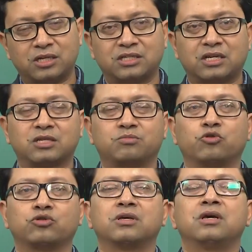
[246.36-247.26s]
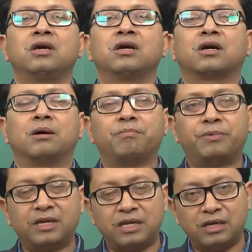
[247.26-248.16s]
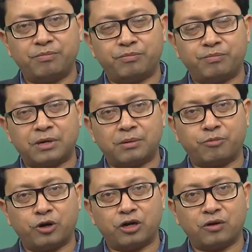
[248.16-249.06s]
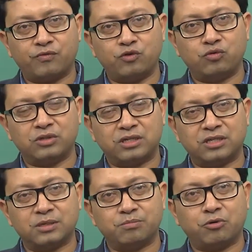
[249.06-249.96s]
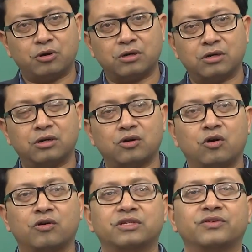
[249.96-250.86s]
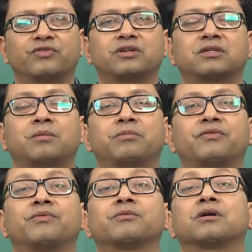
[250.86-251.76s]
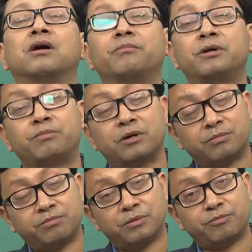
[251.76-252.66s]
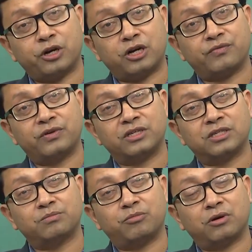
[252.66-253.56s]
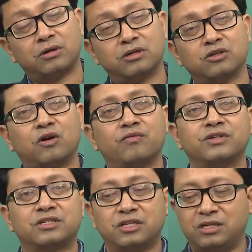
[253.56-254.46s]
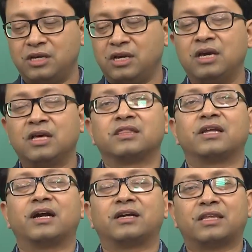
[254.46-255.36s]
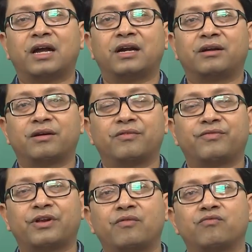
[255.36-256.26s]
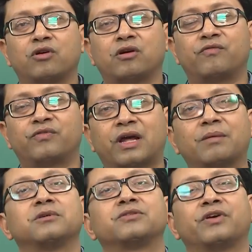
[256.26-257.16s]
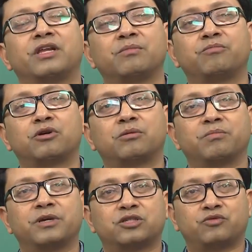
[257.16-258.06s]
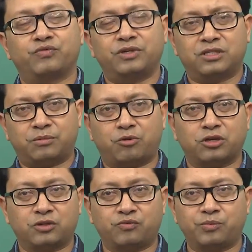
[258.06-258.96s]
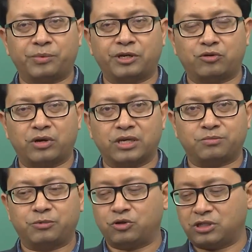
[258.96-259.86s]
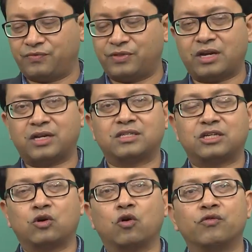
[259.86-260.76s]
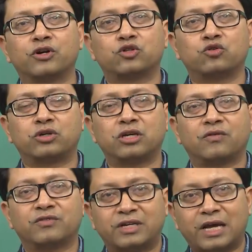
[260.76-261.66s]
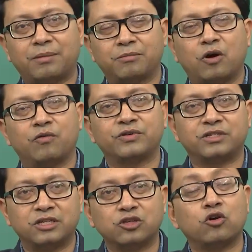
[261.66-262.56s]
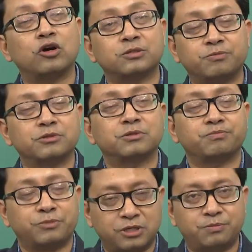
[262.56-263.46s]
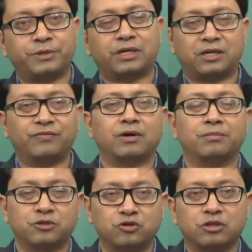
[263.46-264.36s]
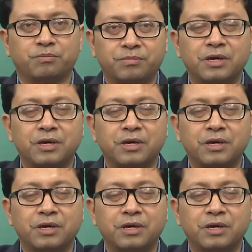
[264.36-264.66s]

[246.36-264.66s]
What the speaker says: it has both company point of view, it is important, or say for example, from the government point of view it is important, obviously that framework of time is very important based on which the project will be utilized, because if there is an overshooting of the time, obviously the cost perspective comes into the